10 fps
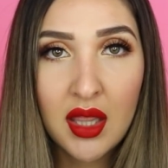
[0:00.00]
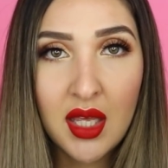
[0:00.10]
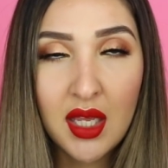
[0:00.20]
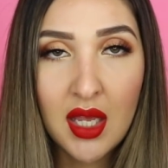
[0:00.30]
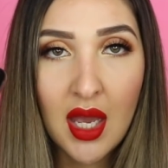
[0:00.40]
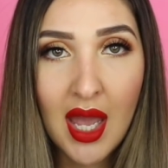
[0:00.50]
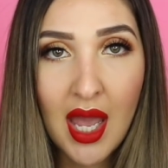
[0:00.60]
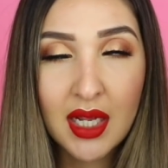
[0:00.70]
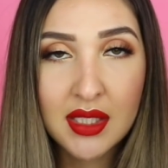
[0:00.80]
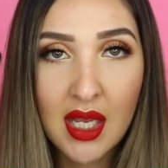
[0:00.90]
the
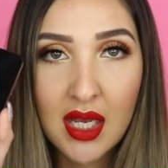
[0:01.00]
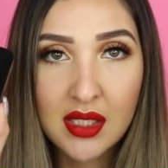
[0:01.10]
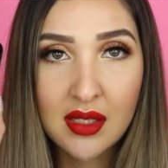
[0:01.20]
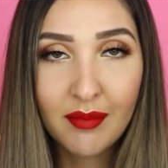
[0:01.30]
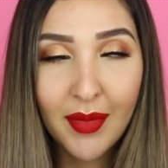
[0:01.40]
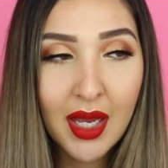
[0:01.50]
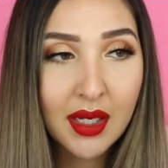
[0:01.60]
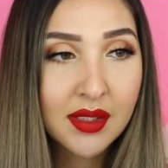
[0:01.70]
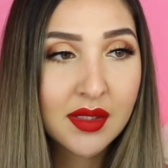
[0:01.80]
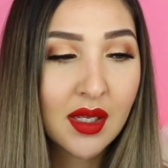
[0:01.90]
XS
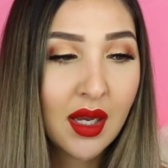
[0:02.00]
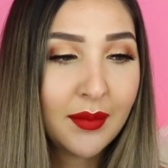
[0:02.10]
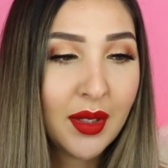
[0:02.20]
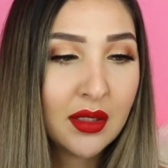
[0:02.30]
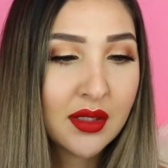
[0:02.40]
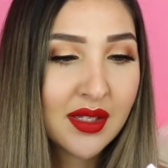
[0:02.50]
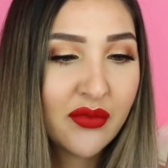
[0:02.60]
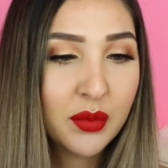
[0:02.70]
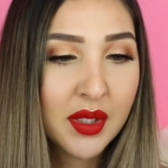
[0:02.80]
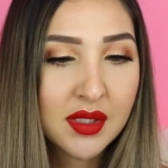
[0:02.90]
Max. I mean, the
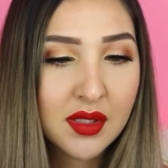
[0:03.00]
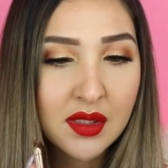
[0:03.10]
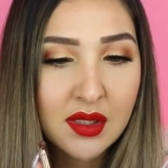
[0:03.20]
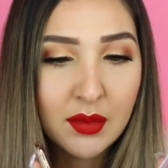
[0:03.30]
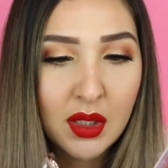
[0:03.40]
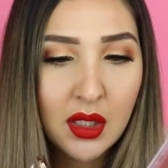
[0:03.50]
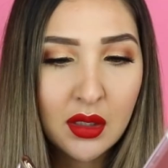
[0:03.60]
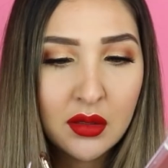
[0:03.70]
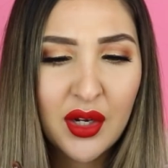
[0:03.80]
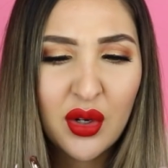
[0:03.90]
7 Plus is
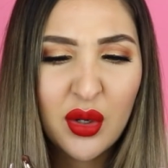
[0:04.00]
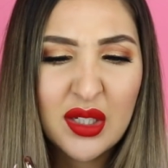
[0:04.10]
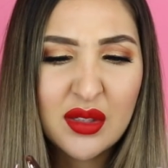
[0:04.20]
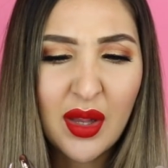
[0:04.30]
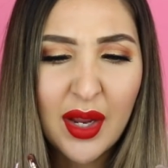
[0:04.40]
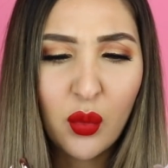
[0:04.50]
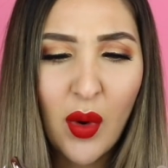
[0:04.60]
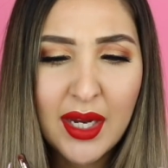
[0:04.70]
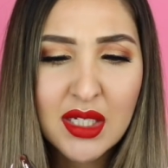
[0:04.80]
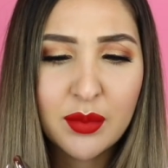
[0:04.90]
similar. I don't know in like
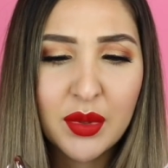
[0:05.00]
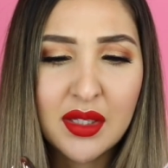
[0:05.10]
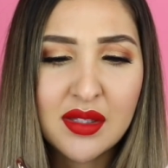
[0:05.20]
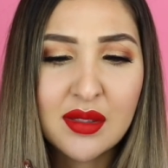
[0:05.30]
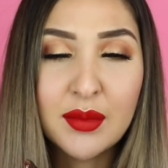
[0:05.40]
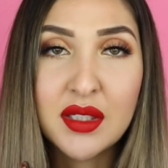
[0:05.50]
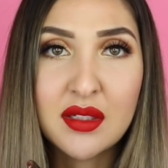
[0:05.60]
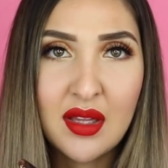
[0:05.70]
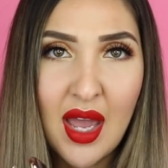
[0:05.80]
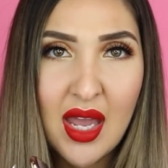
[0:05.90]
weight, but it's similar
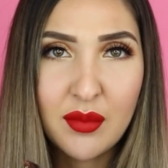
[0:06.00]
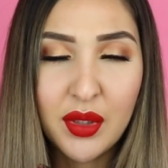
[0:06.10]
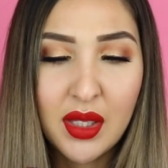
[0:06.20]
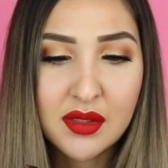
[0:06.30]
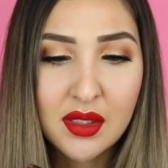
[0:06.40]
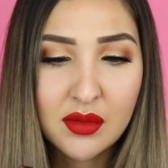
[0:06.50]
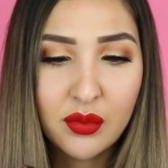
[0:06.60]
to the 8 Plus as